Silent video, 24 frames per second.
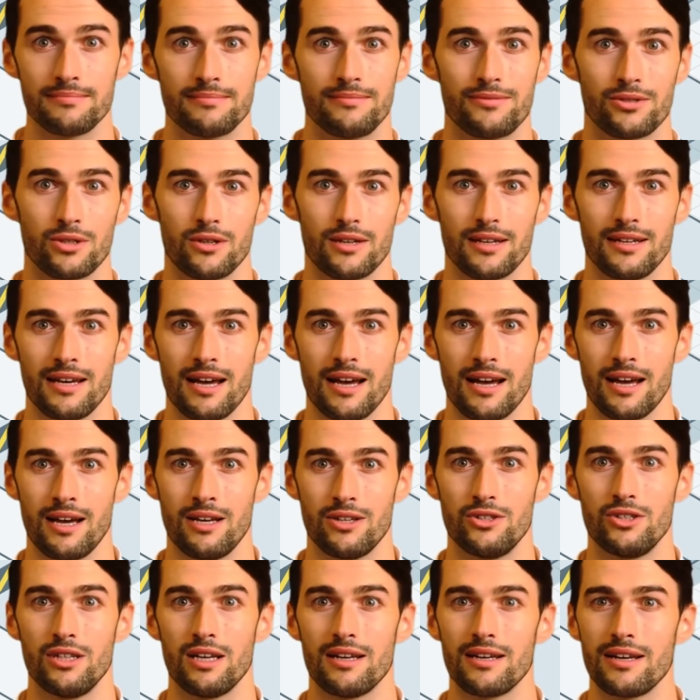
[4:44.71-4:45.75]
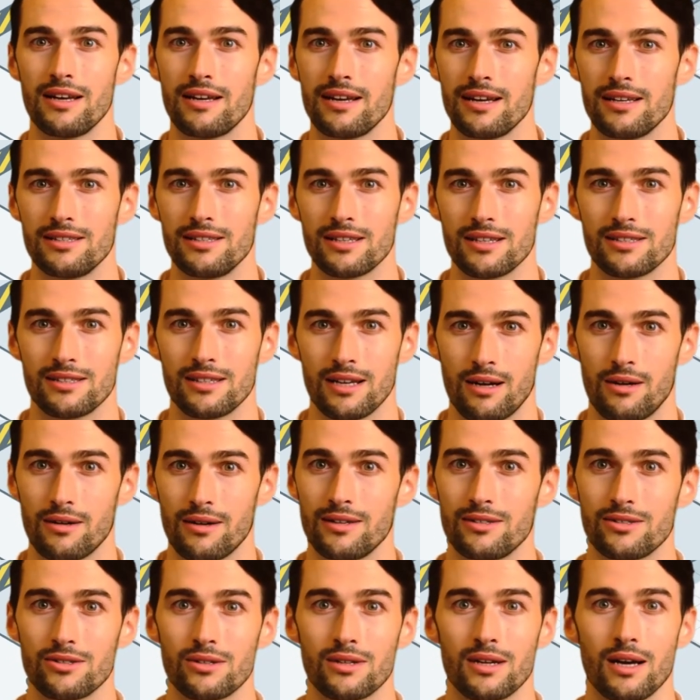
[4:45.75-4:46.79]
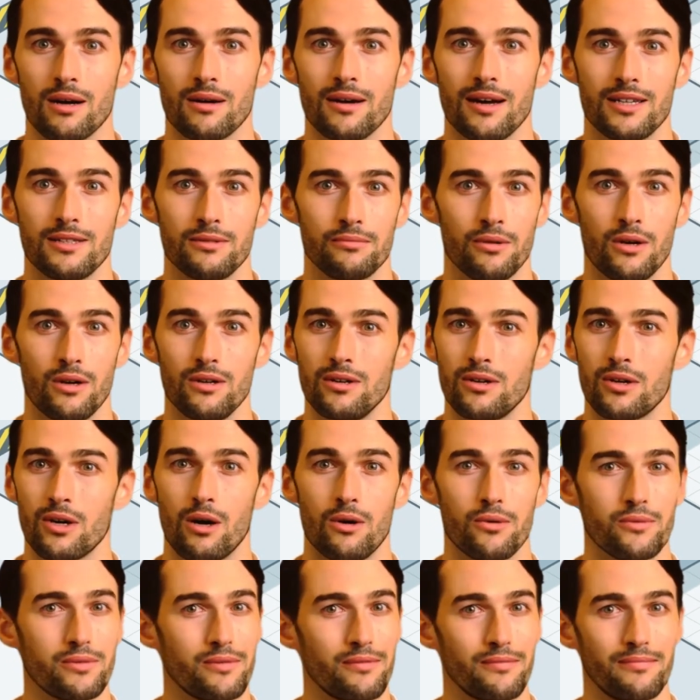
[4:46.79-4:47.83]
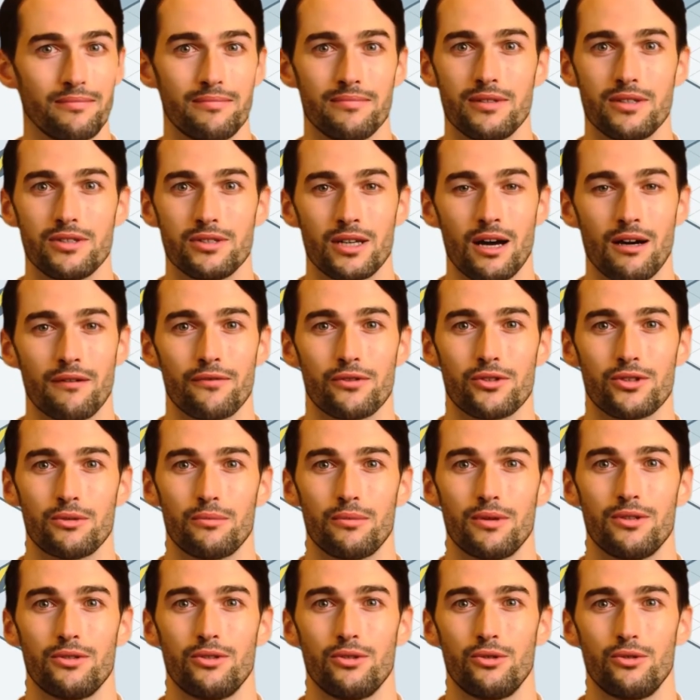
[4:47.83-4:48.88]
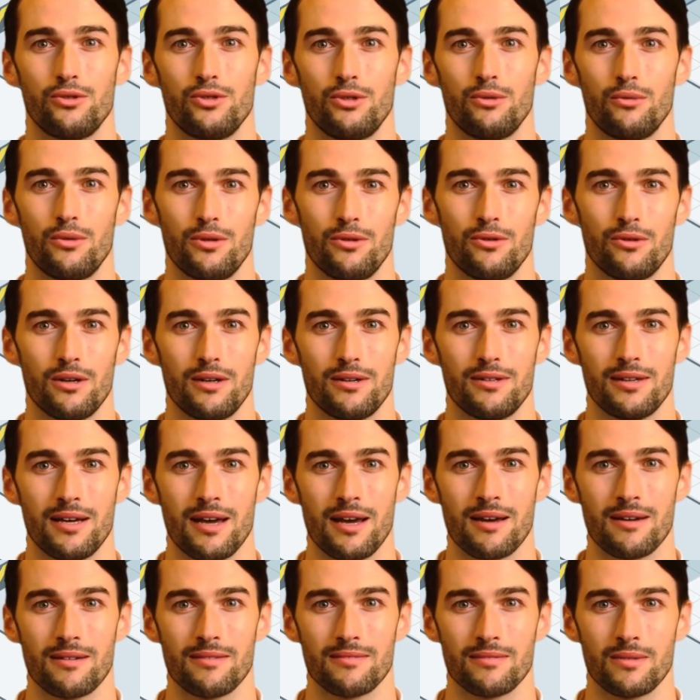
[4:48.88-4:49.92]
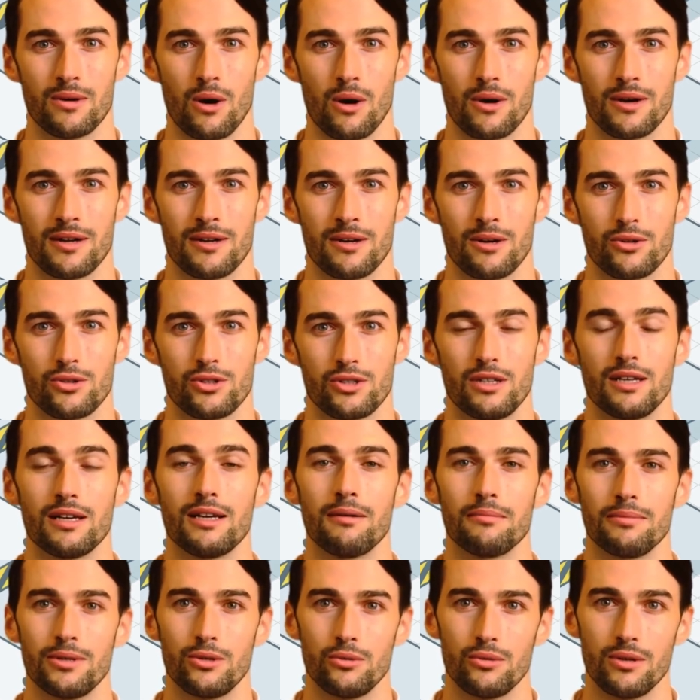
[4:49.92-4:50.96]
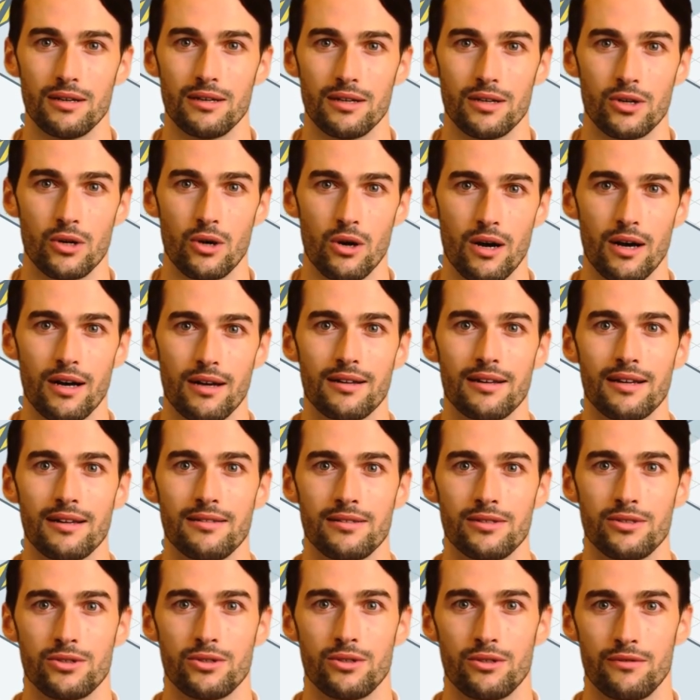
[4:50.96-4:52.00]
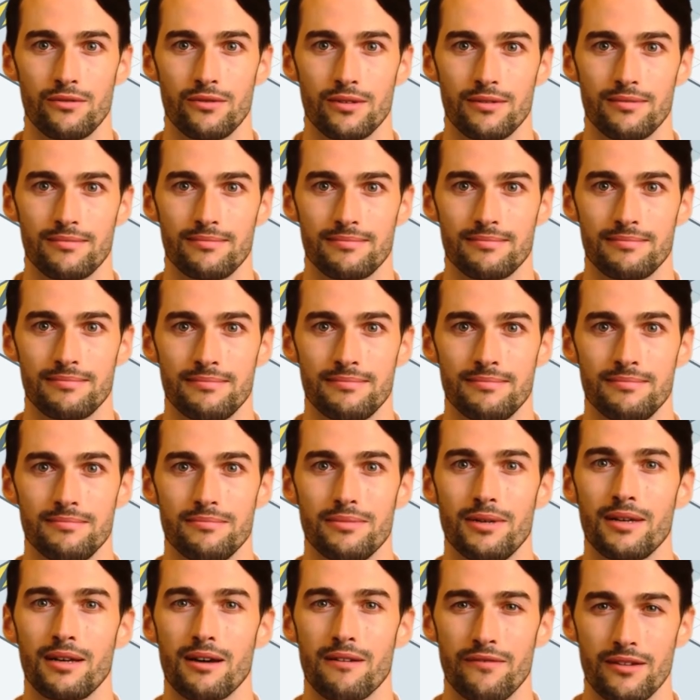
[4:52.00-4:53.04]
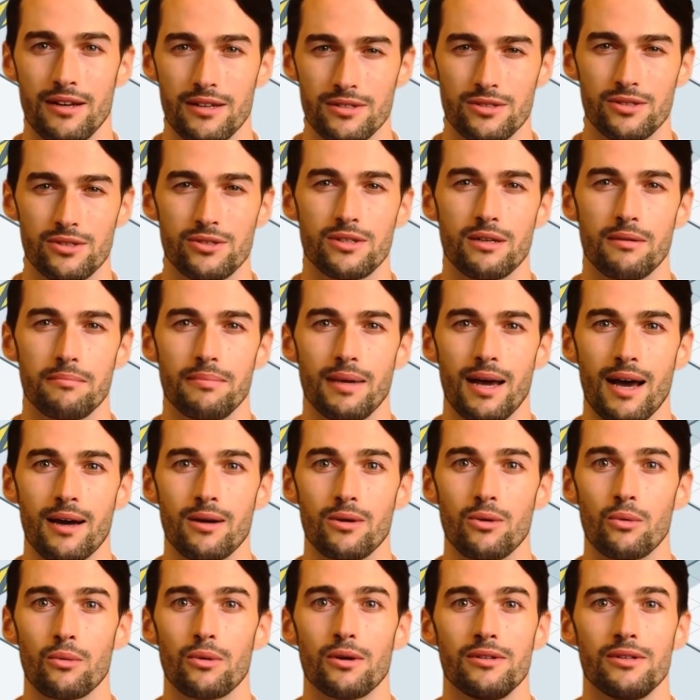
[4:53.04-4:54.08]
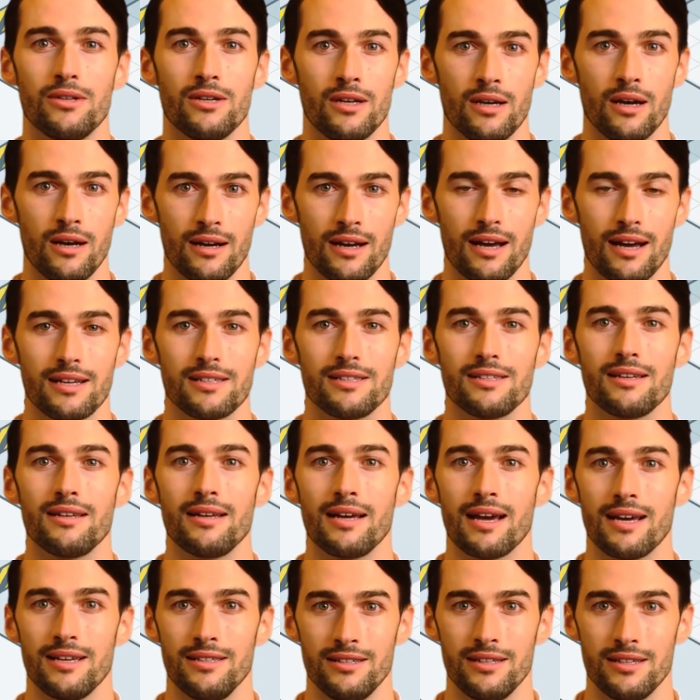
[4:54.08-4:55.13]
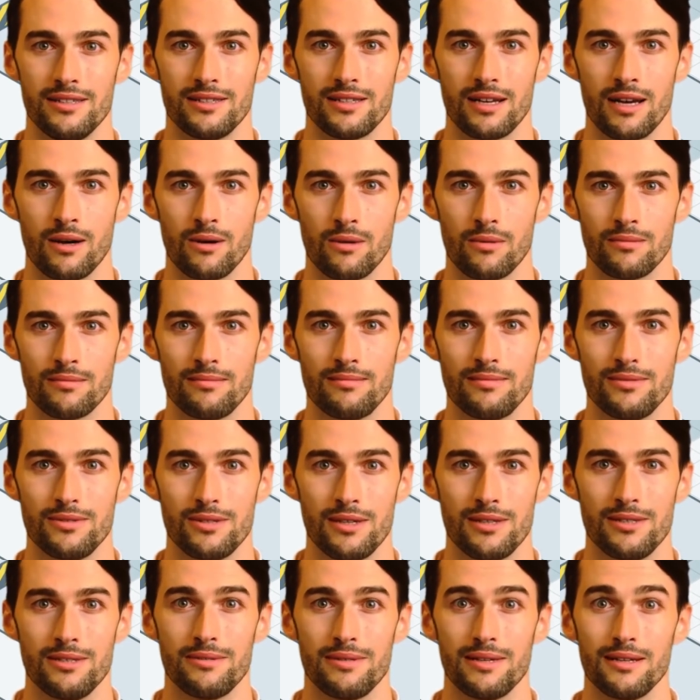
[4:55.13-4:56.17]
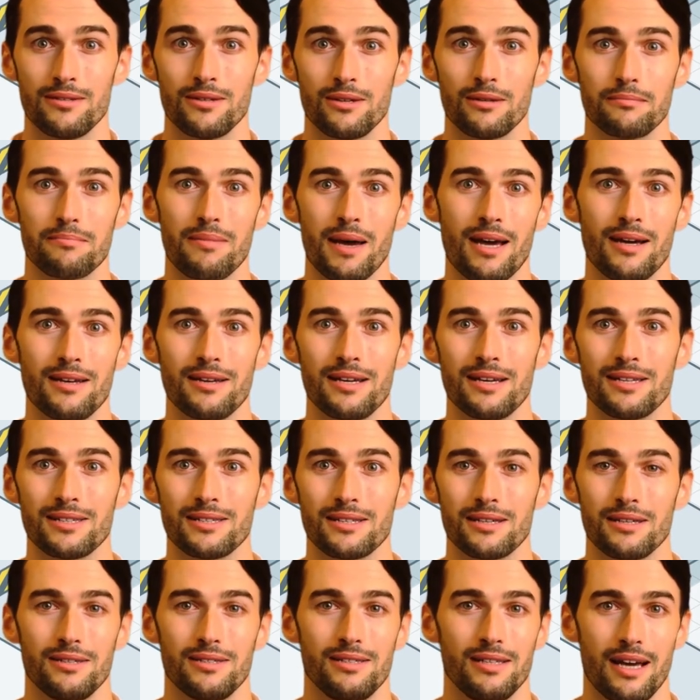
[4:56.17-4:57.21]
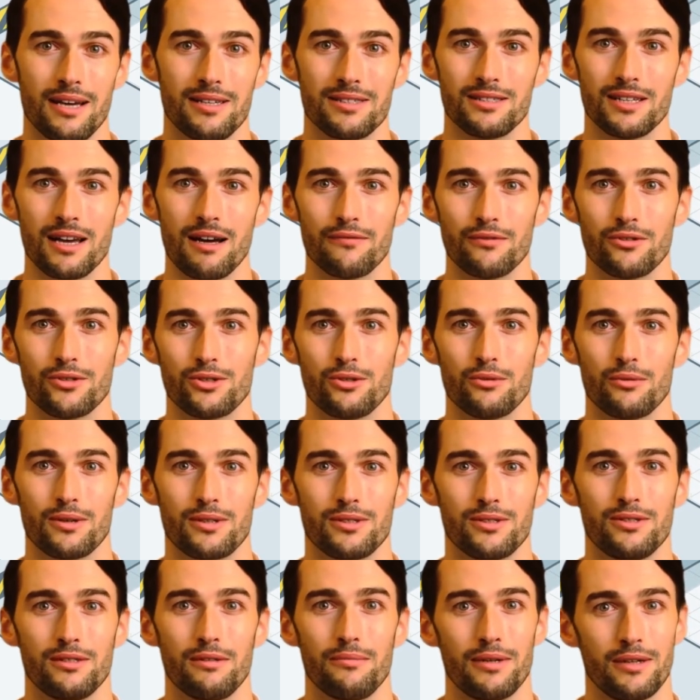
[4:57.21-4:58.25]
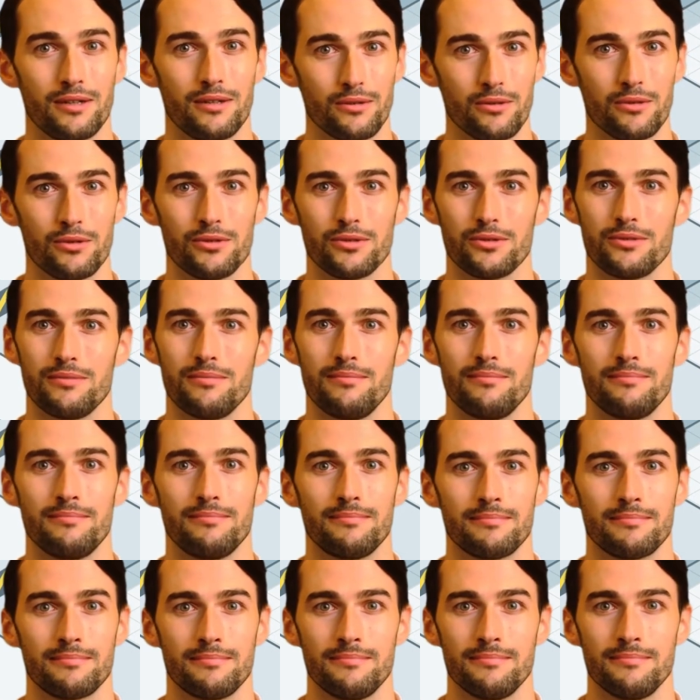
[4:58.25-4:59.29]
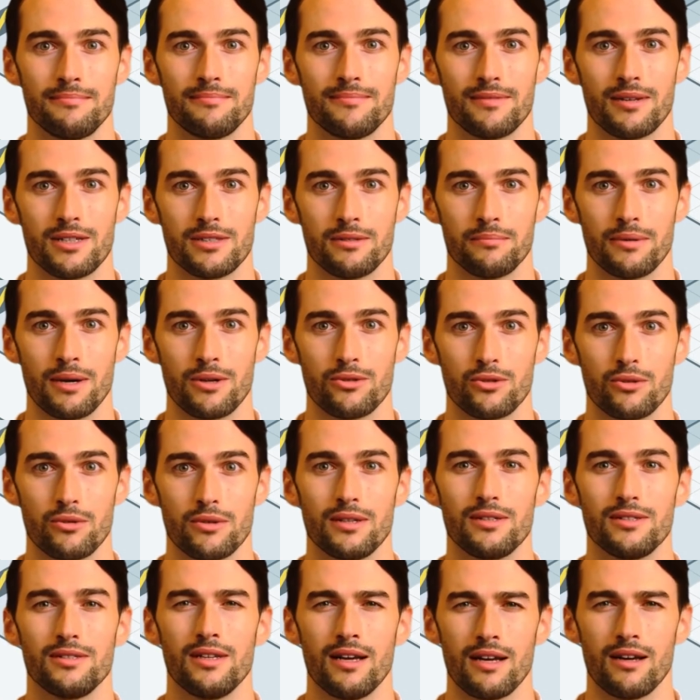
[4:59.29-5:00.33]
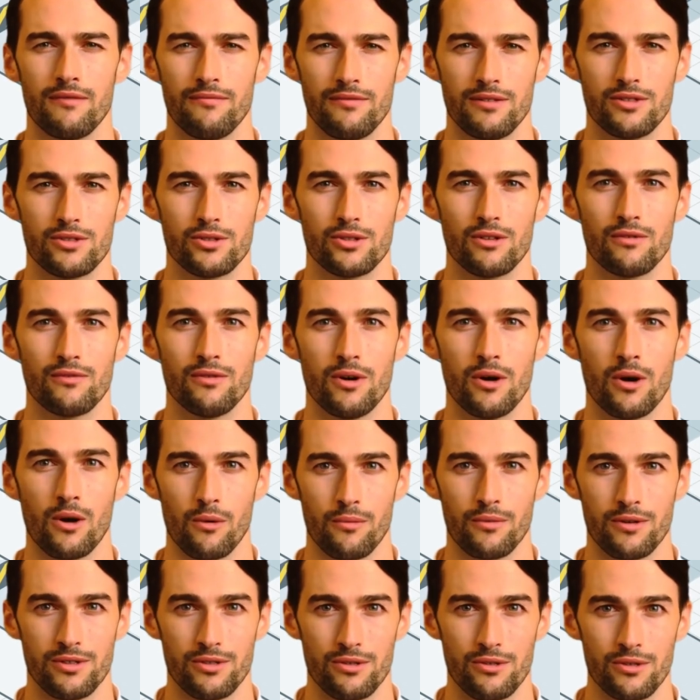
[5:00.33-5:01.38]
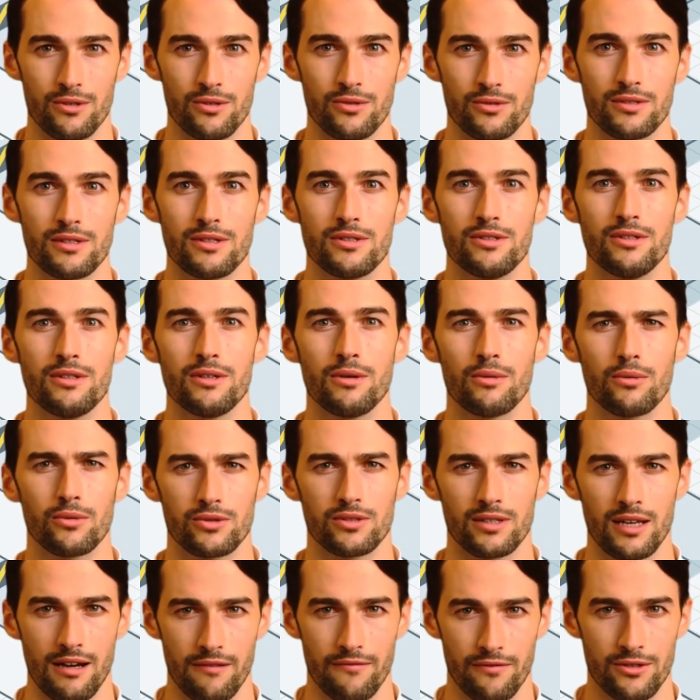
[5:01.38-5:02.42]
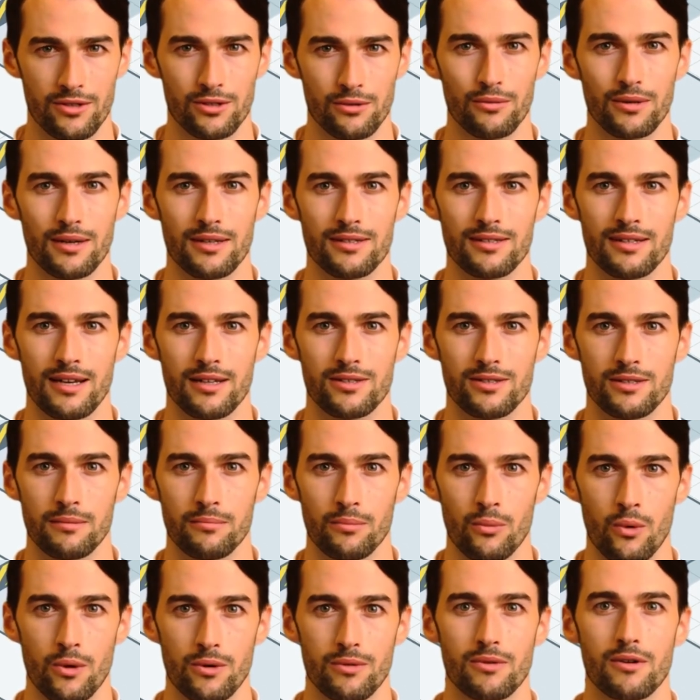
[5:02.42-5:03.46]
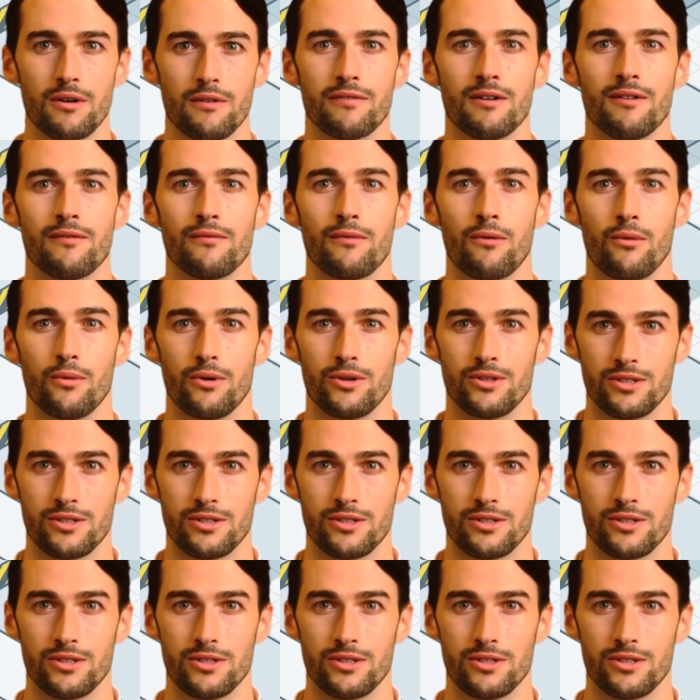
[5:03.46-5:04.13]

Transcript: During the handshake in S S L and T L S protocols, the cipher suites used to encrypt data are negotiated between the client and the server. P F S is compatible with T L S and S S L since neither mandates the exact cipher suites to be used. This means you can set up the server only to use the suitable cipher suites that support perfect forward